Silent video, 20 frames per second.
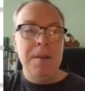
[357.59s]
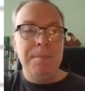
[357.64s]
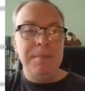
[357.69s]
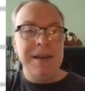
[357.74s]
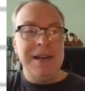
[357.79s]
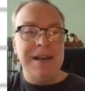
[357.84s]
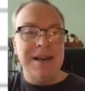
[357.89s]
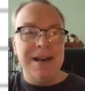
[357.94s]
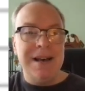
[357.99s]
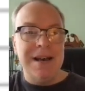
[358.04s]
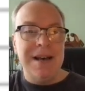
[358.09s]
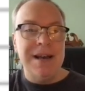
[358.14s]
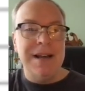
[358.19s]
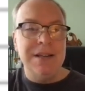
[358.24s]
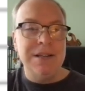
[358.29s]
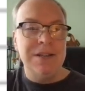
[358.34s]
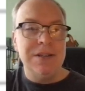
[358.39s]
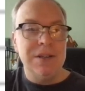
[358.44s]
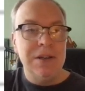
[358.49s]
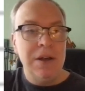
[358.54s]

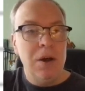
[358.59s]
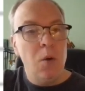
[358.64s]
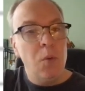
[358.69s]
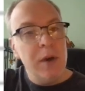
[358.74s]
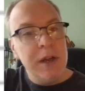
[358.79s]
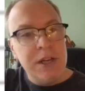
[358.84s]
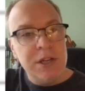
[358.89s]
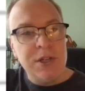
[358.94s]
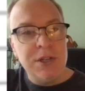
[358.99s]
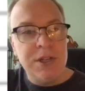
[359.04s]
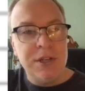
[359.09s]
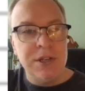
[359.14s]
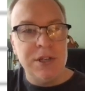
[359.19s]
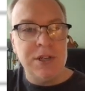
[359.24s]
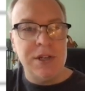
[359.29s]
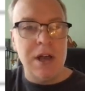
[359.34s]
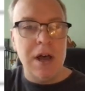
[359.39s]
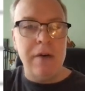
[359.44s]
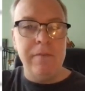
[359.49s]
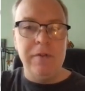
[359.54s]
because we just
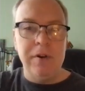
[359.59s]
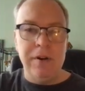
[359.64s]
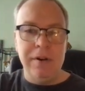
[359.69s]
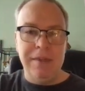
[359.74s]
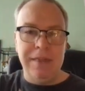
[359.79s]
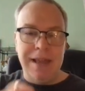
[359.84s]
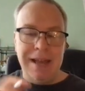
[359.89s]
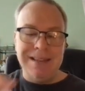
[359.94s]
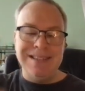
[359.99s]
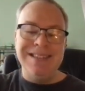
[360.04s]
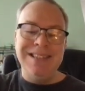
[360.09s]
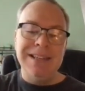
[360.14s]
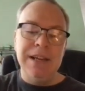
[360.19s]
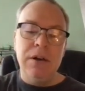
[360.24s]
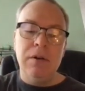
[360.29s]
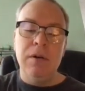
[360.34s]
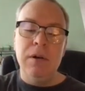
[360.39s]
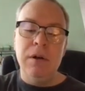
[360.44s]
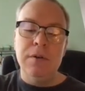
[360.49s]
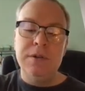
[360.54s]
discovered that
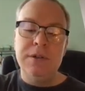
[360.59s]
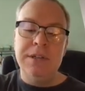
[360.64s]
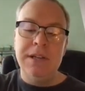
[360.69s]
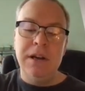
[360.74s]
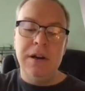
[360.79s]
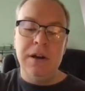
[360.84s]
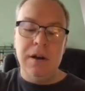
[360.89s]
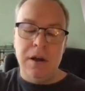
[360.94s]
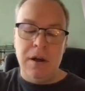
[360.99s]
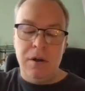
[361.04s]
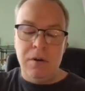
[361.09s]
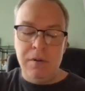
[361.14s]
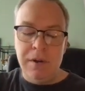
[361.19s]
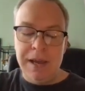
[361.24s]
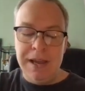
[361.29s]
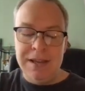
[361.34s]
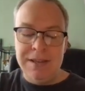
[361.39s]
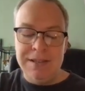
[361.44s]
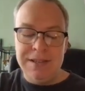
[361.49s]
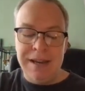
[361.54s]
0, 0
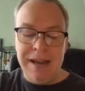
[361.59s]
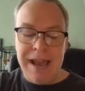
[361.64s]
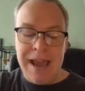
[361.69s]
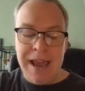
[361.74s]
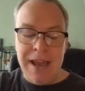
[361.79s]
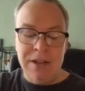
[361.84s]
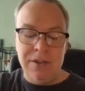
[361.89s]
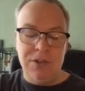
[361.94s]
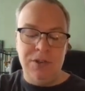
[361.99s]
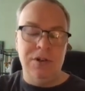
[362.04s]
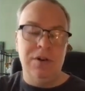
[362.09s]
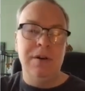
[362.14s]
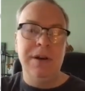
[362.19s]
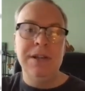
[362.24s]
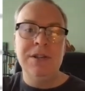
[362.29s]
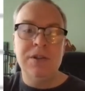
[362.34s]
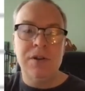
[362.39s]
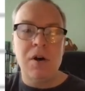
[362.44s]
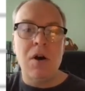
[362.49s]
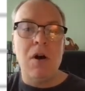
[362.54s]
is an answer.
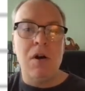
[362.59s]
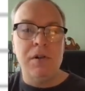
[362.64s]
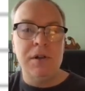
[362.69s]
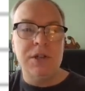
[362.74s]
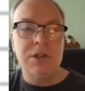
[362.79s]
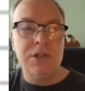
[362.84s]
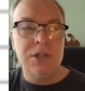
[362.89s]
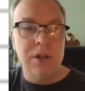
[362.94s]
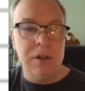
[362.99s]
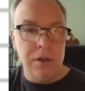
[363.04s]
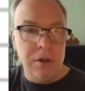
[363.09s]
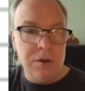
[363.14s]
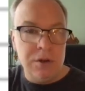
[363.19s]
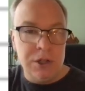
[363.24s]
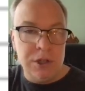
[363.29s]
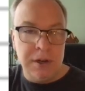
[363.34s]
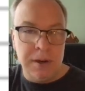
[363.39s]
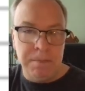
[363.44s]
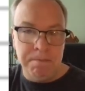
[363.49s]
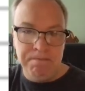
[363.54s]
It's called a
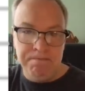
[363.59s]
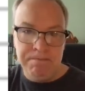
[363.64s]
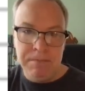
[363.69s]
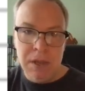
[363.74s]
solution.